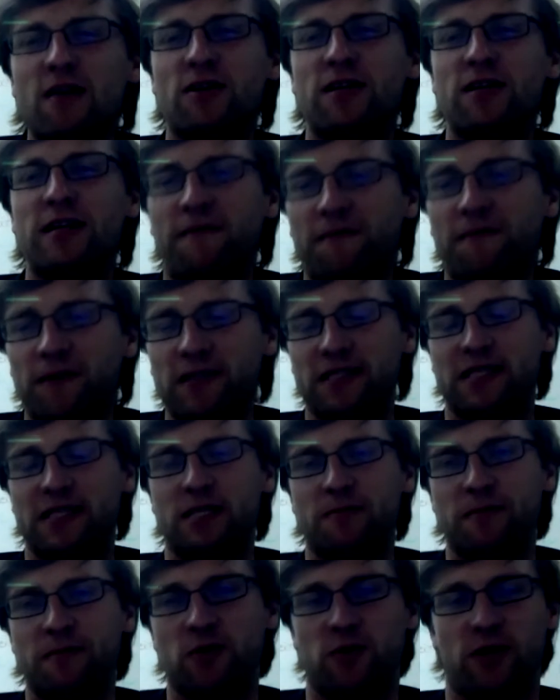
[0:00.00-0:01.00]
are differences
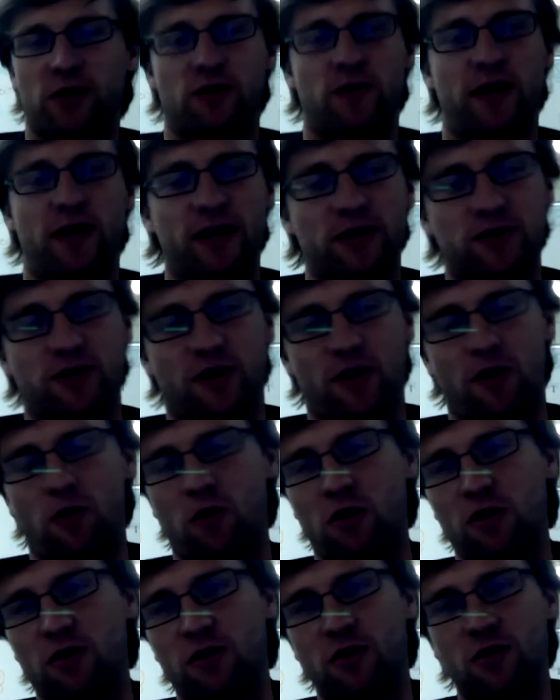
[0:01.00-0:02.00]
between the regulatory
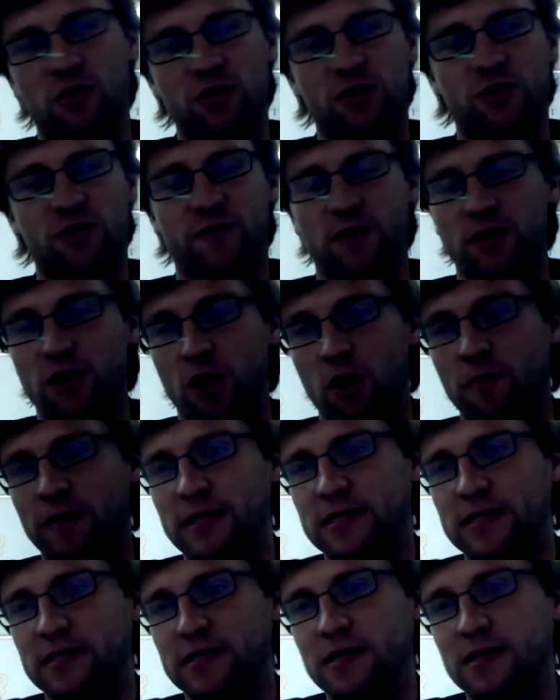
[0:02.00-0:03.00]
hurdles for
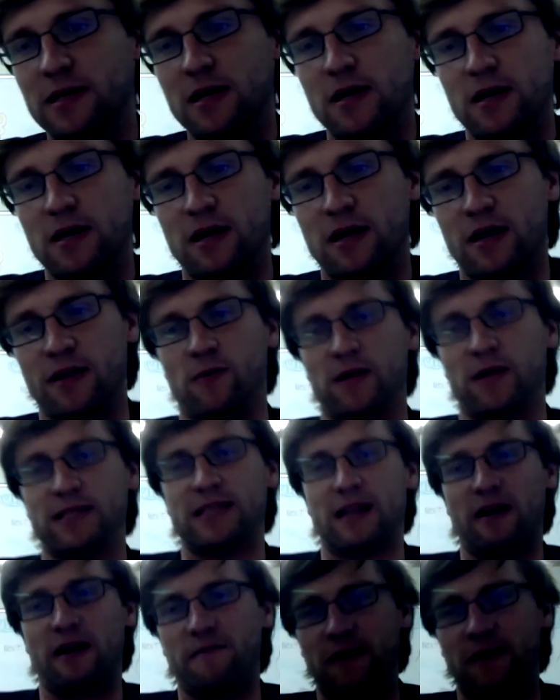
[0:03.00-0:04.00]
Domus and the ones that
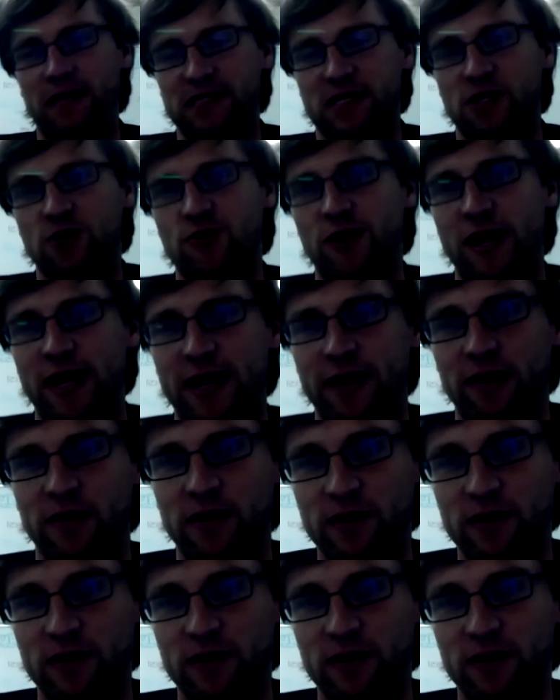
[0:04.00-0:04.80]
I faced at TradeHill and